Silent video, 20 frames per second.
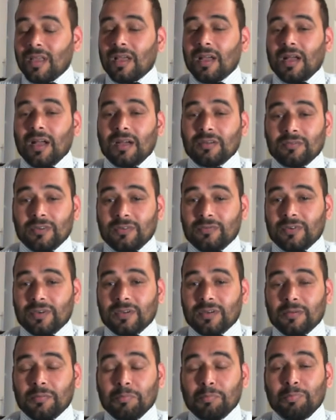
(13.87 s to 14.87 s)

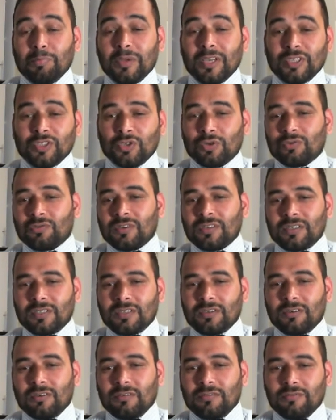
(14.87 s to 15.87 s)
However,
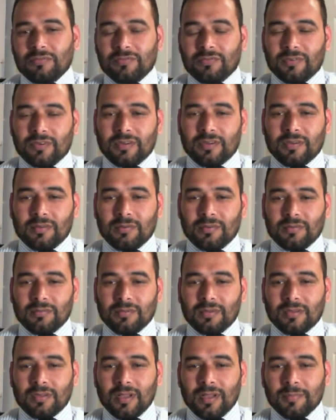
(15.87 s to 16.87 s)
majority of
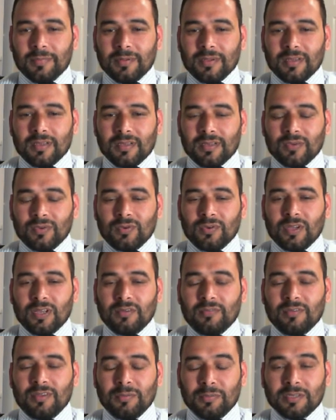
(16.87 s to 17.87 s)
applicants who
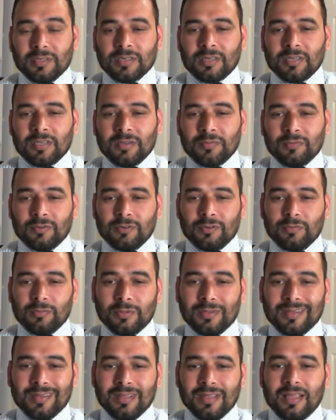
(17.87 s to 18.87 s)
have limited leave to
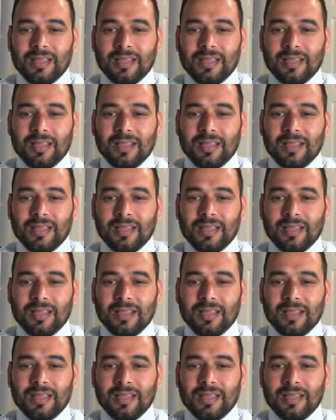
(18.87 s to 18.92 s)
remain